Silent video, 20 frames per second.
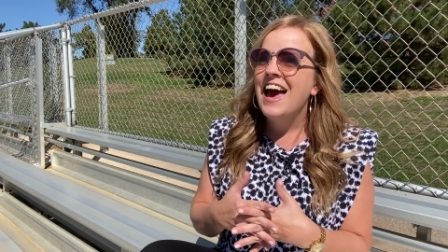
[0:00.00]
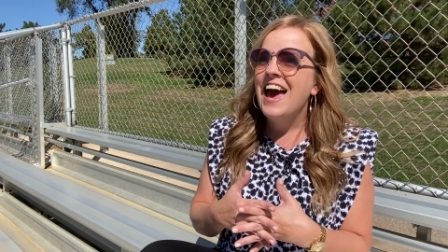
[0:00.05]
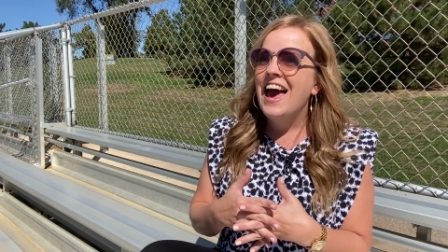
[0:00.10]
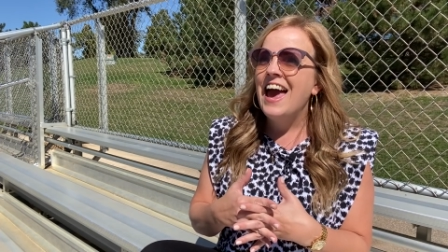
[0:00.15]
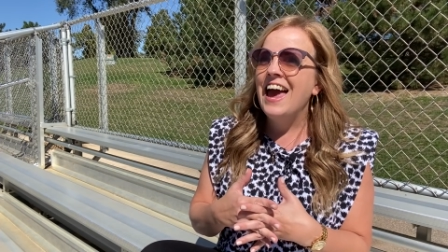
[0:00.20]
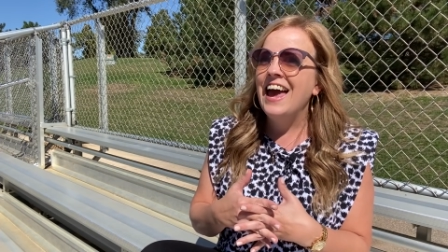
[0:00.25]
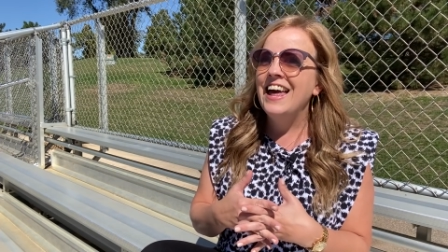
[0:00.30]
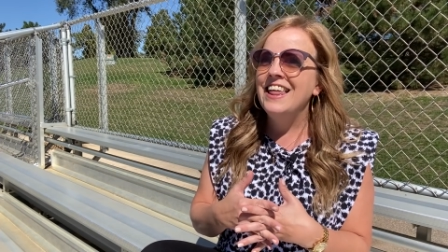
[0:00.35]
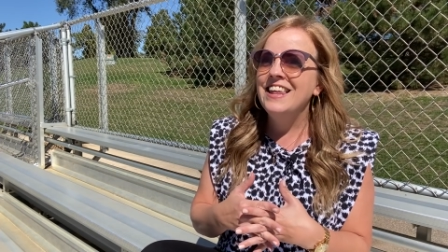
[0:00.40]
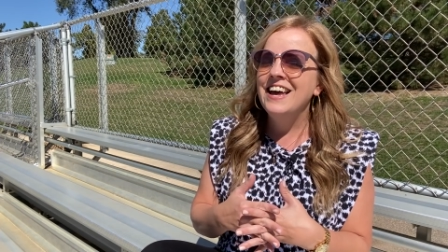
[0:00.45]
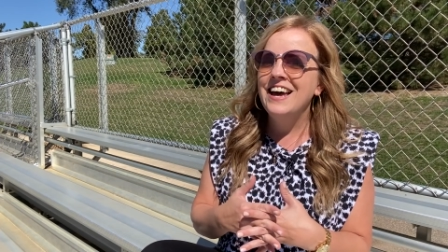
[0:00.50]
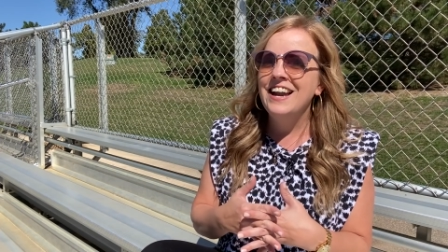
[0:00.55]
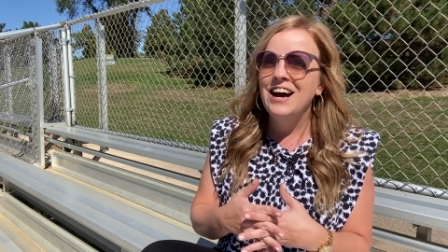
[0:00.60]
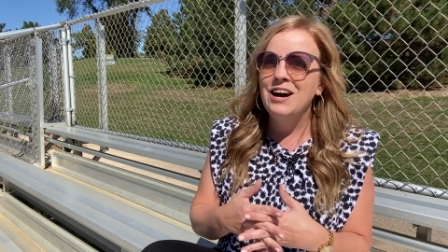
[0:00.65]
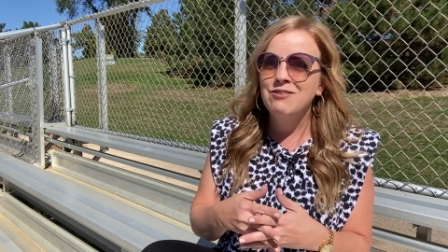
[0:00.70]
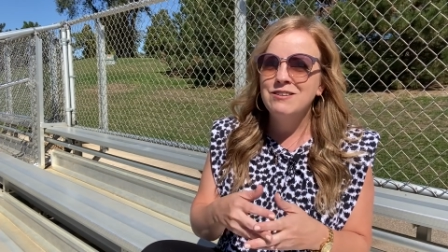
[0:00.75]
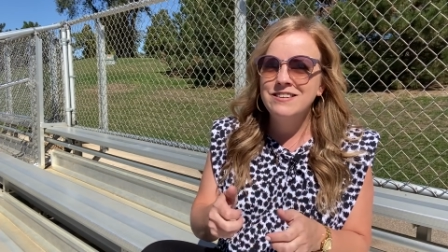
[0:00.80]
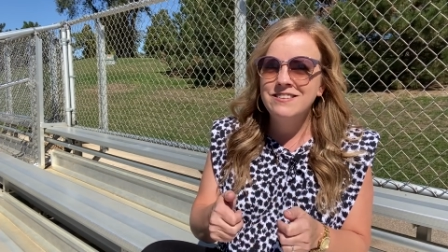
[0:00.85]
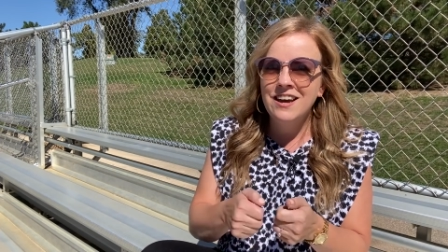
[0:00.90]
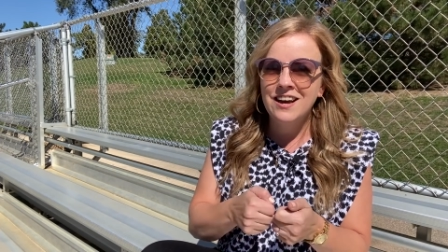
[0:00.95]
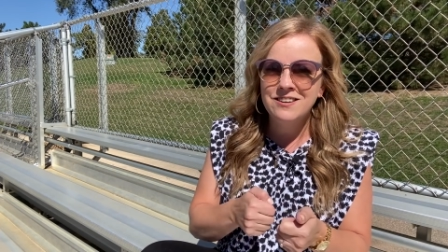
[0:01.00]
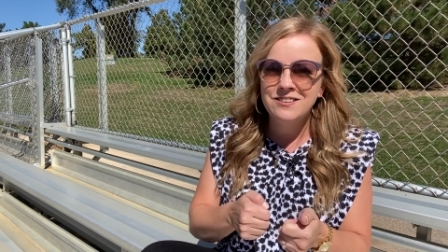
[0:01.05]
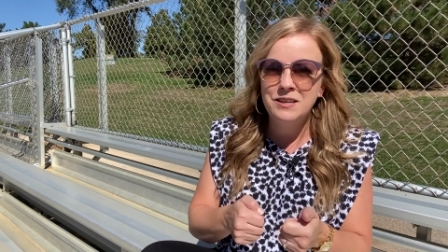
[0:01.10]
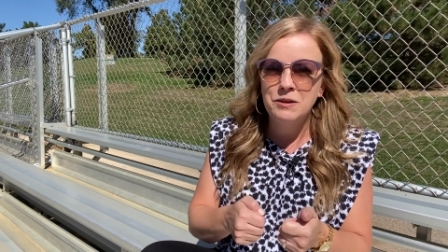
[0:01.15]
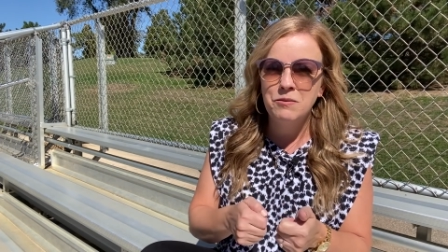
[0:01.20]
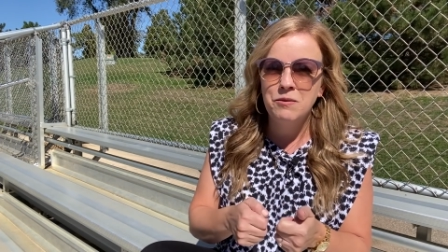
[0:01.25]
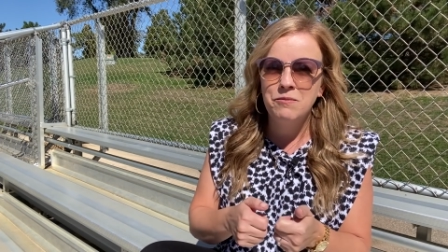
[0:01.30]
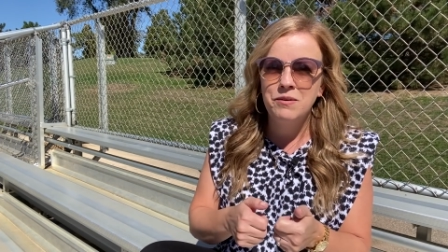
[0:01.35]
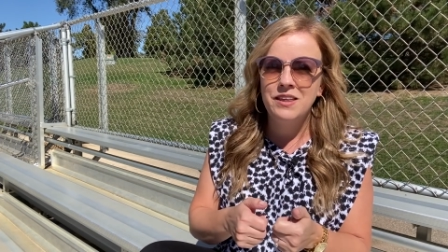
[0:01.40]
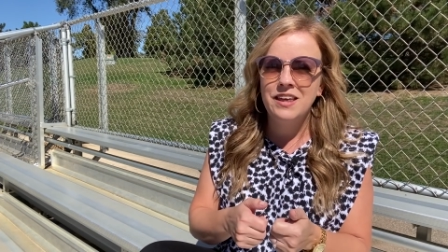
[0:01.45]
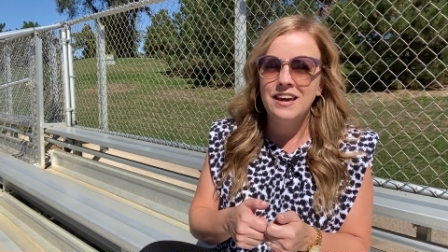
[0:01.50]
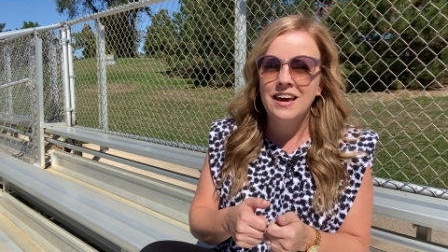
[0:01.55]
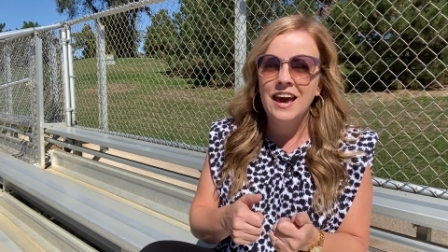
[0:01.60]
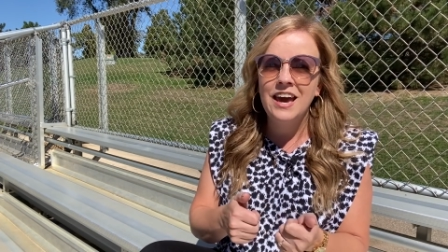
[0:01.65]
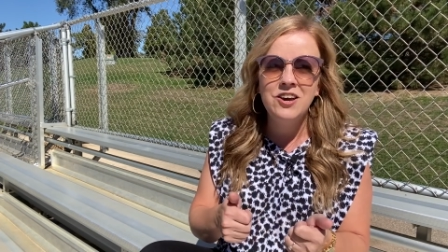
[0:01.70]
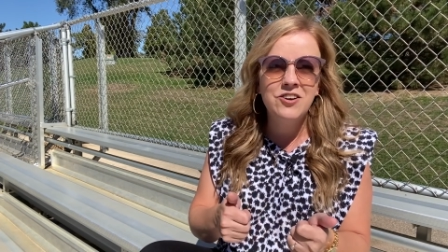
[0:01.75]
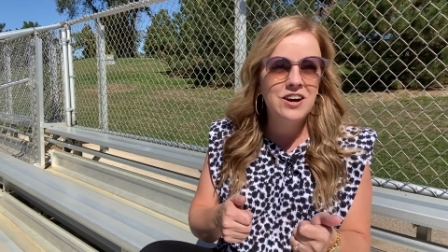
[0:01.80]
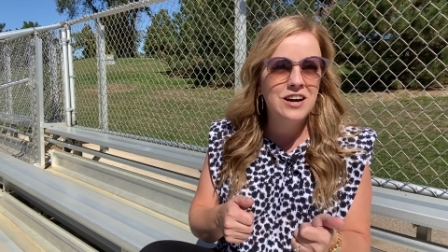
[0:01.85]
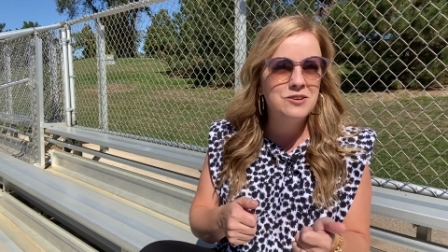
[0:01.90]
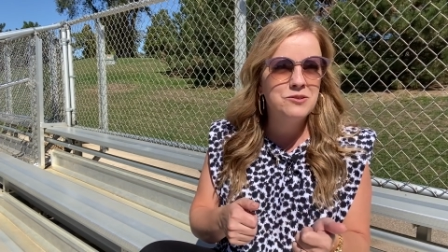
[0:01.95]
And then I would text them and be like,
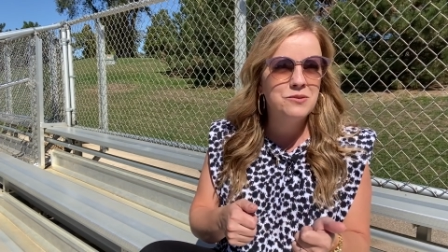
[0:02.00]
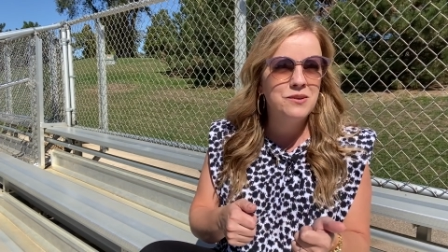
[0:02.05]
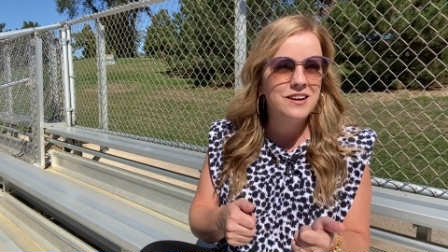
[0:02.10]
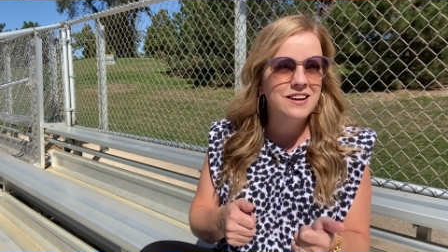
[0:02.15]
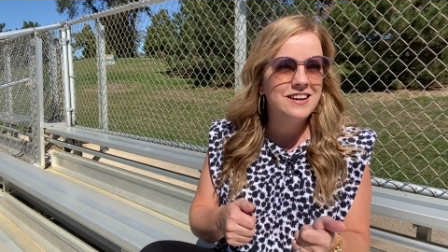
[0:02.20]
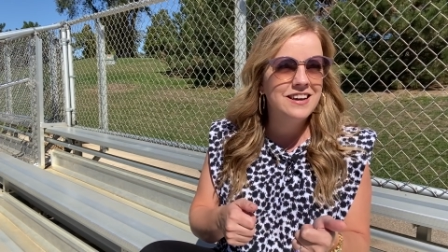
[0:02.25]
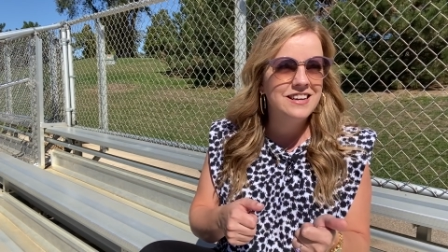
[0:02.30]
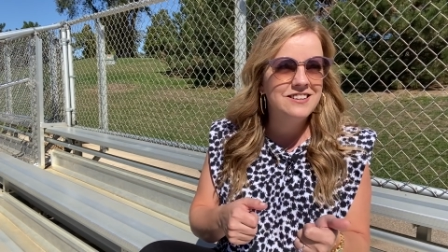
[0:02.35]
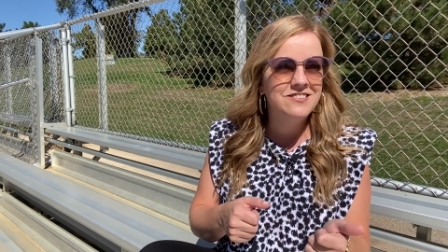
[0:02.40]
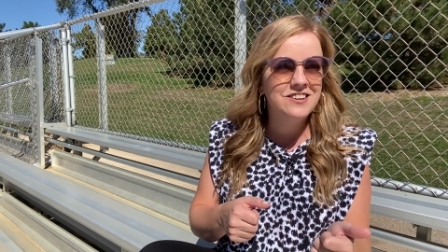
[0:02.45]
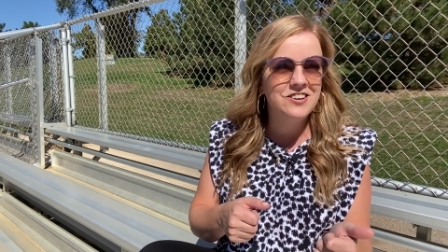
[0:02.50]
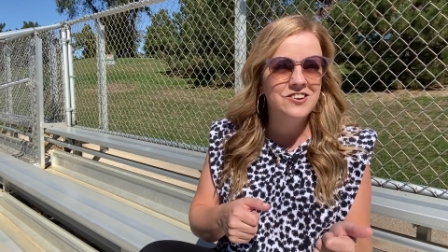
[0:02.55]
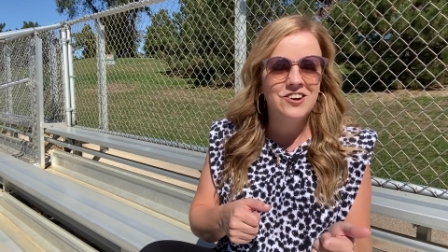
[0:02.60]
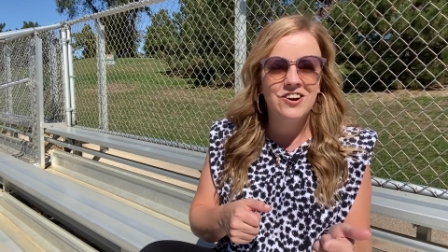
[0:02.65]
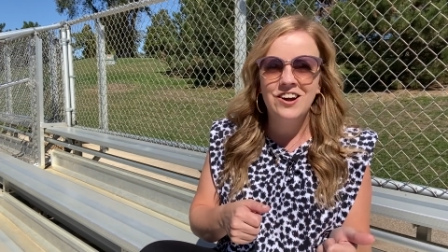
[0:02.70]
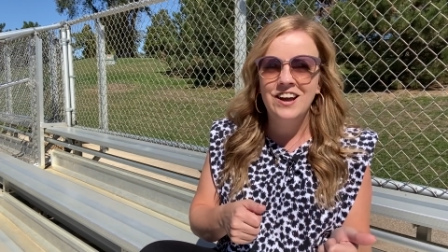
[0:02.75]
hey, you guys want to get dinner